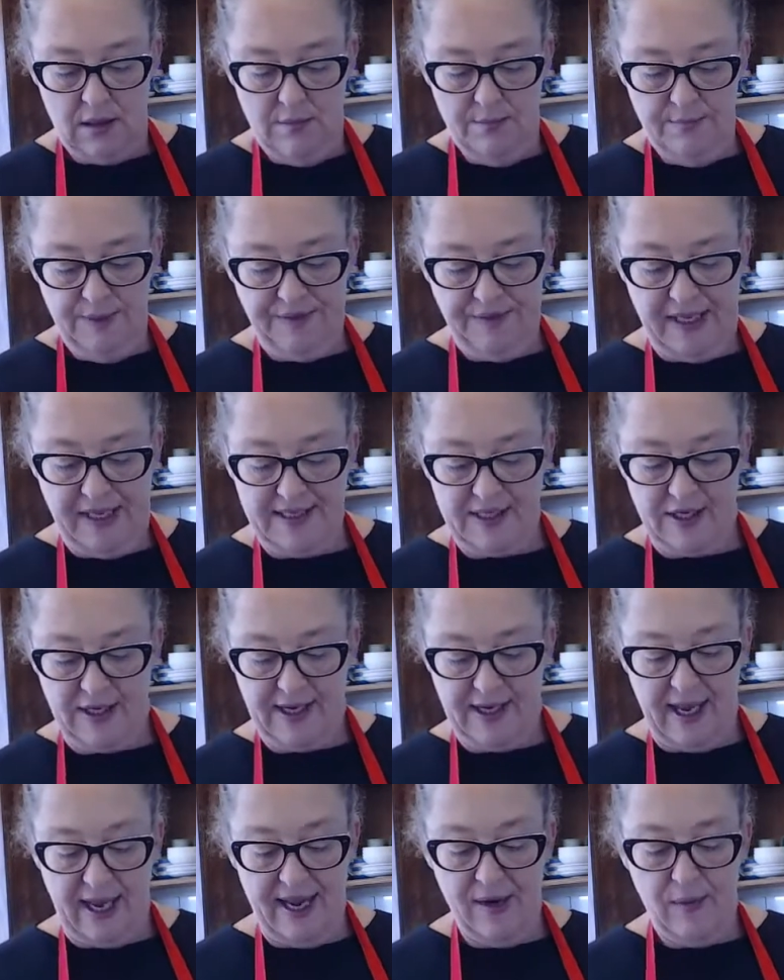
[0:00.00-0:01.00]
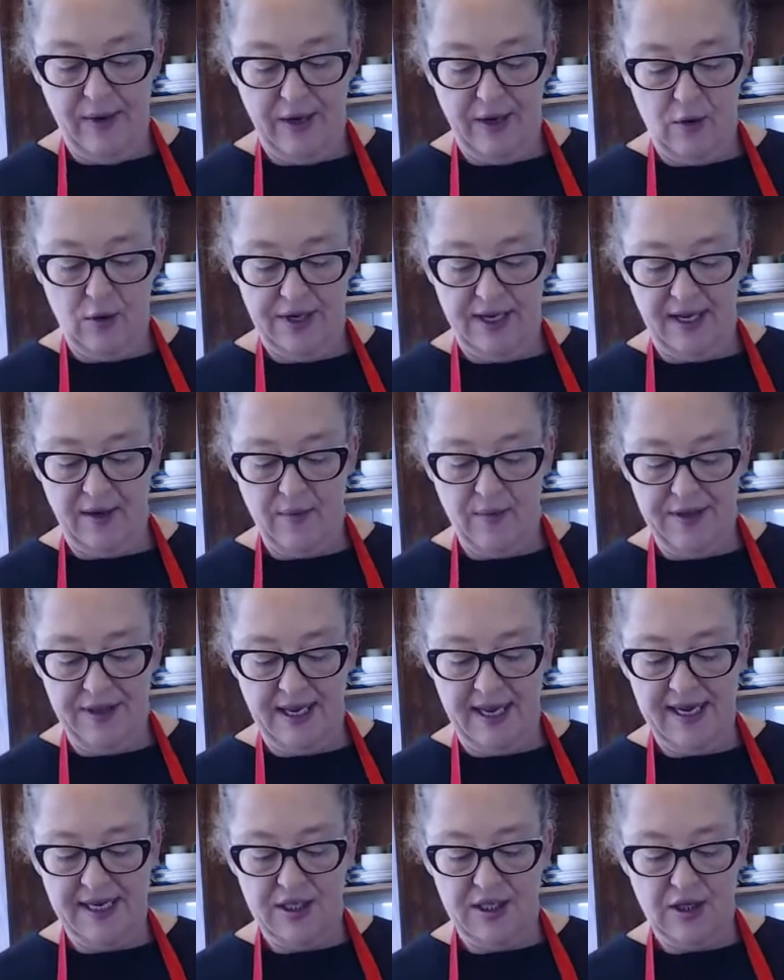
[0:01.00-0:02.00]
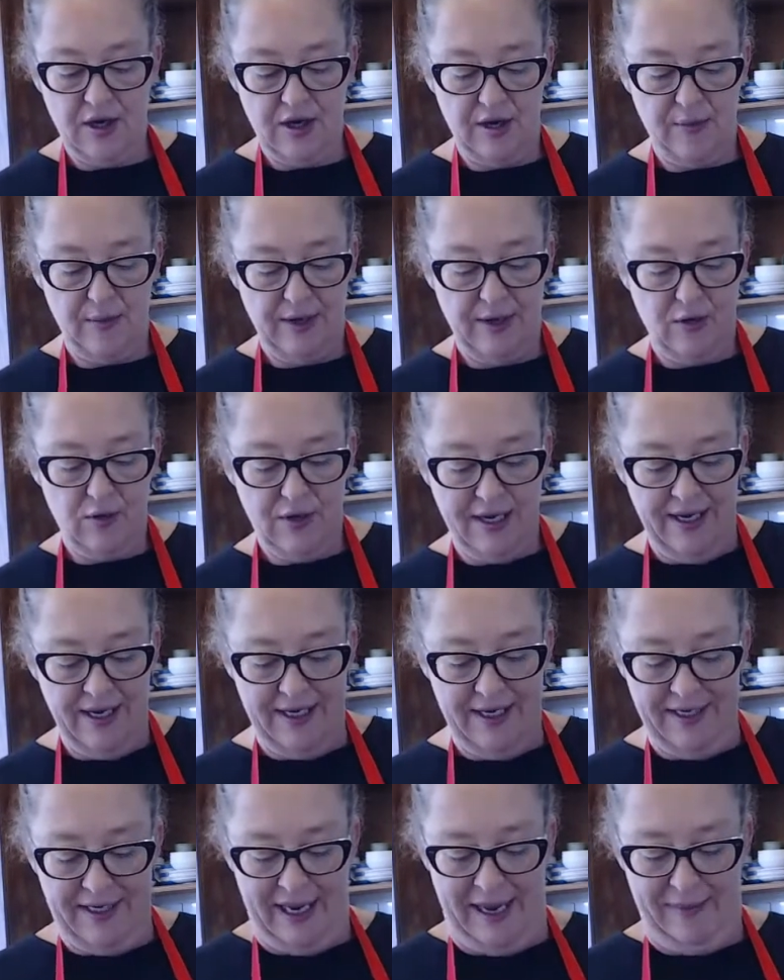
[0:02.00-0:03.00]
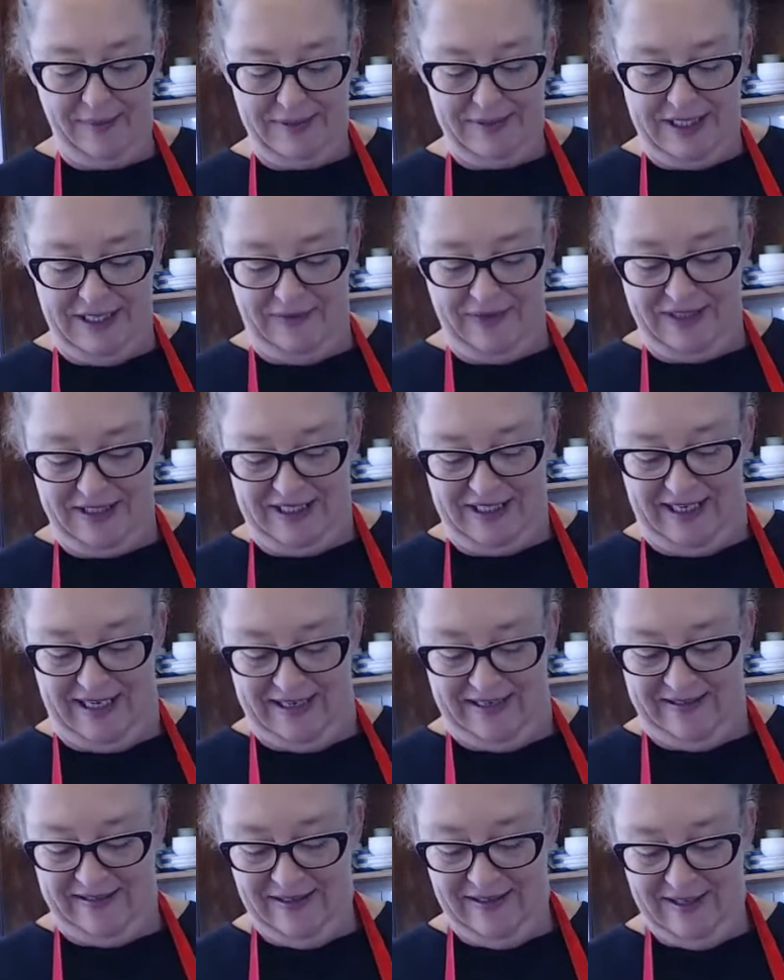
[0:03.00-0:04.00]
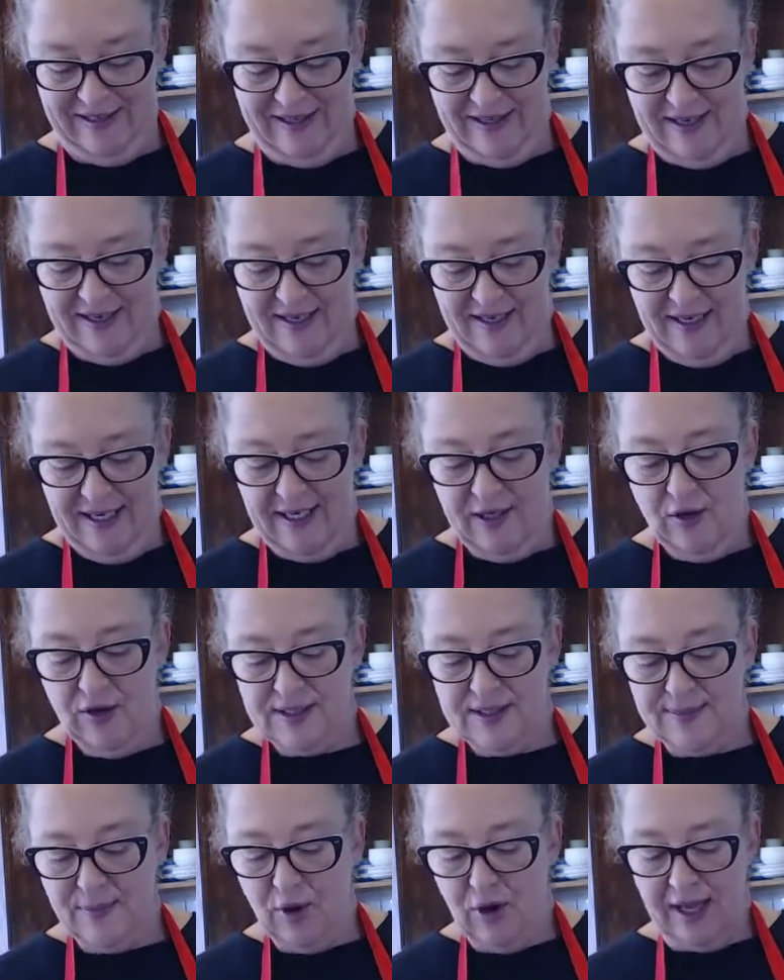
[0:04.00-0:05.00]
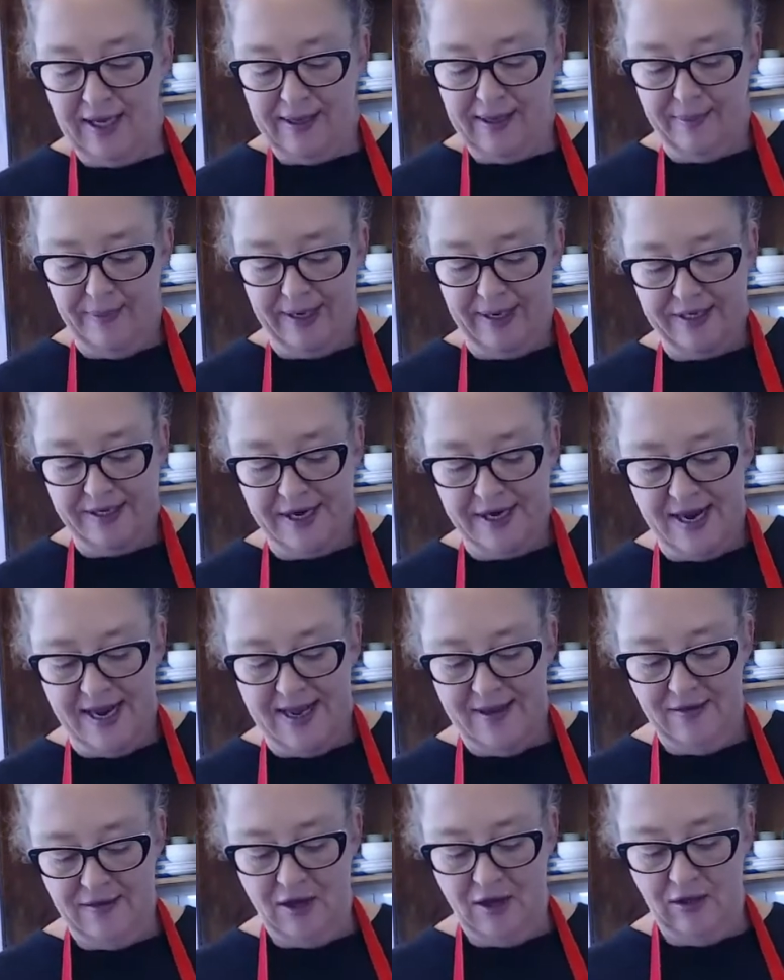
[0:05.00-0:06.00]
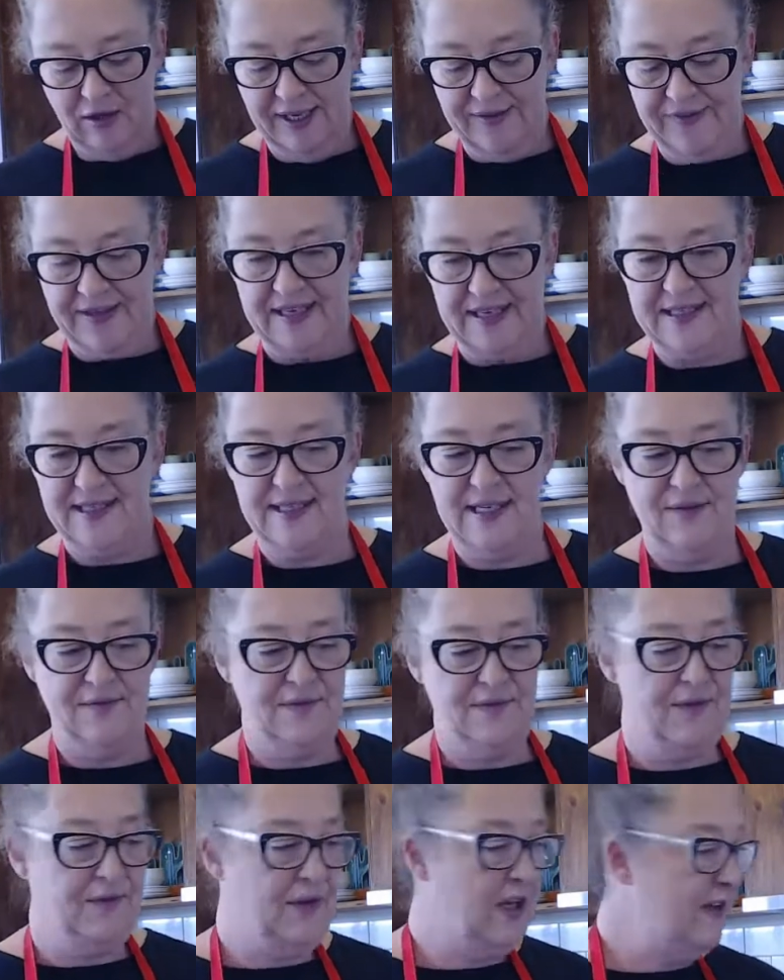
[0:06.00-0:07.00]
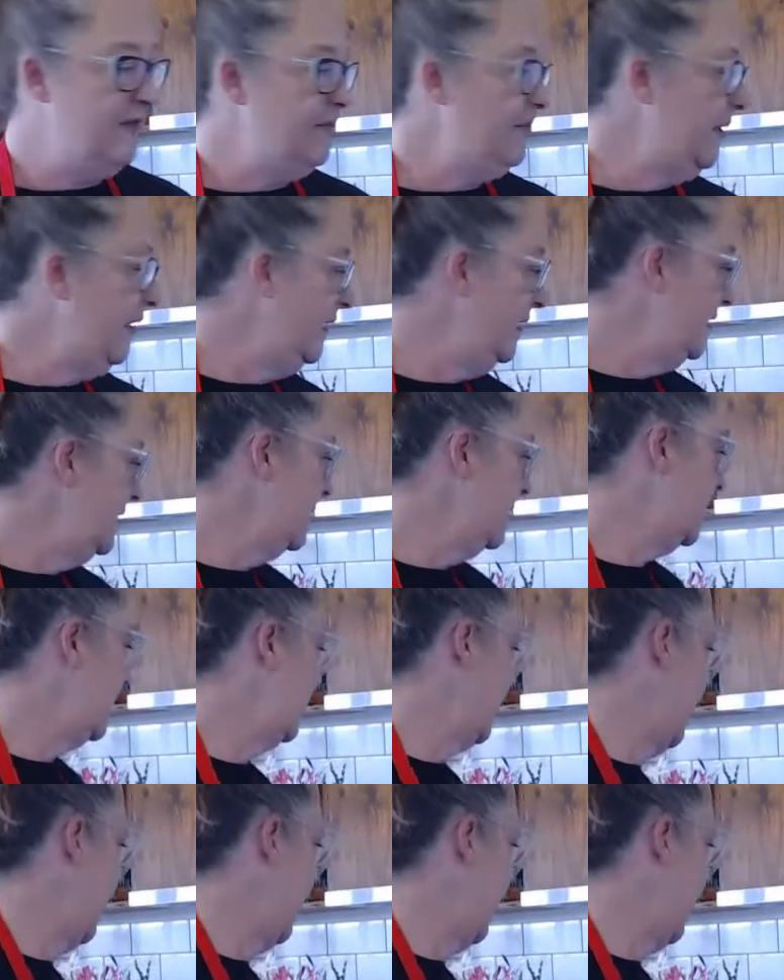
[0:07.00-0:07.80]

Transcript: But that's okay. We're cooking with keto. We're cooking in captivity. It looks more like a batter now. I'll let that sit for 5 minutes.